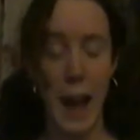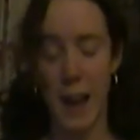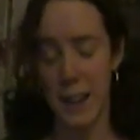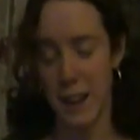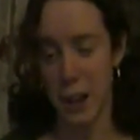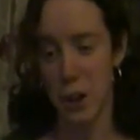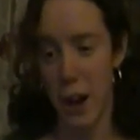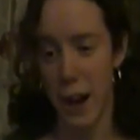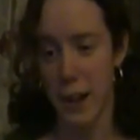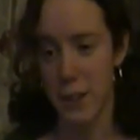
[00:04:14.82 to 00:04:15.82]
And I
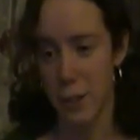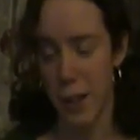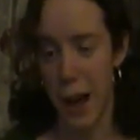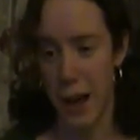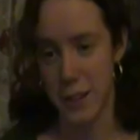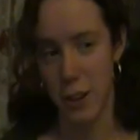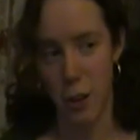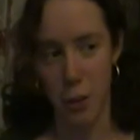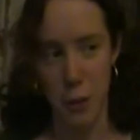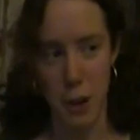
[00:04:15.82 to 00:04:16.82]
cried a lot
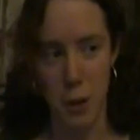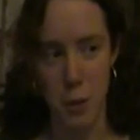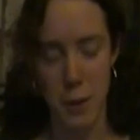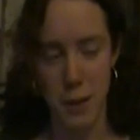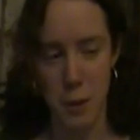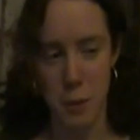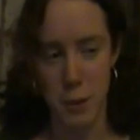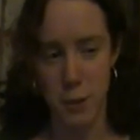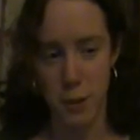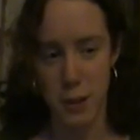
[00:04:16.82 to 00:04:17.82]
all the way home. And then my
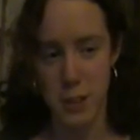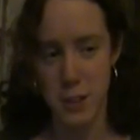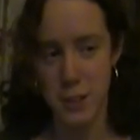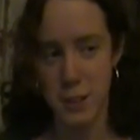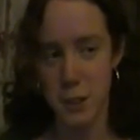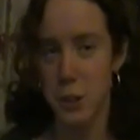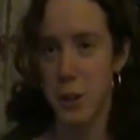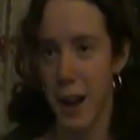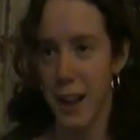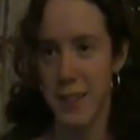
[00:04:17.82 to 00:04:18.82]
parents are like, she's still
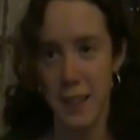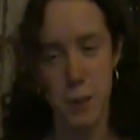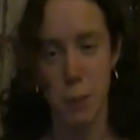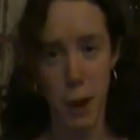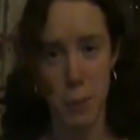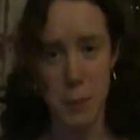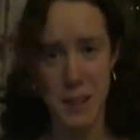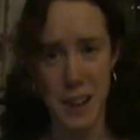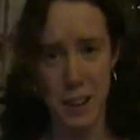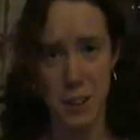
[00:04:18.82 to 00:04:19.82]
crying. That's
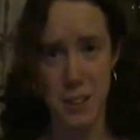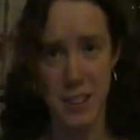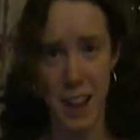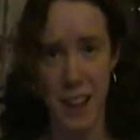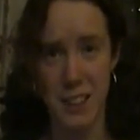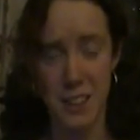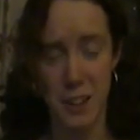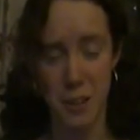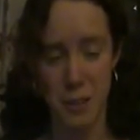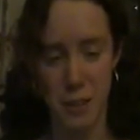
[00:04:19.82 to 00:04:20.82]
probably not a good sign.
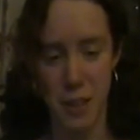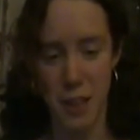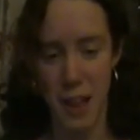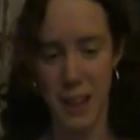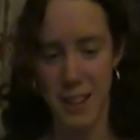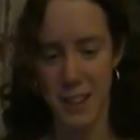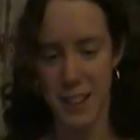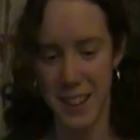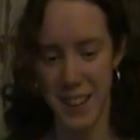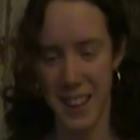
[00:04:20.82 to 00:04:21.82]
So
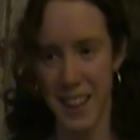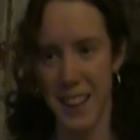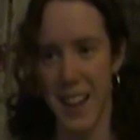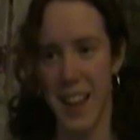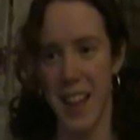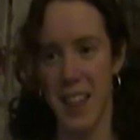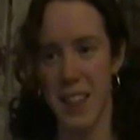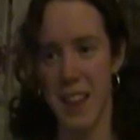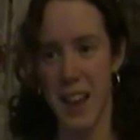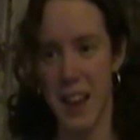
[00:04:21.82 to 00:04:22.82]
then
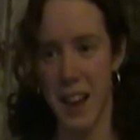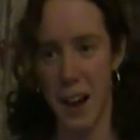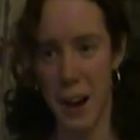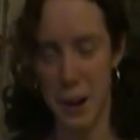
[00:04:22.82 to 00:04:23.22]
they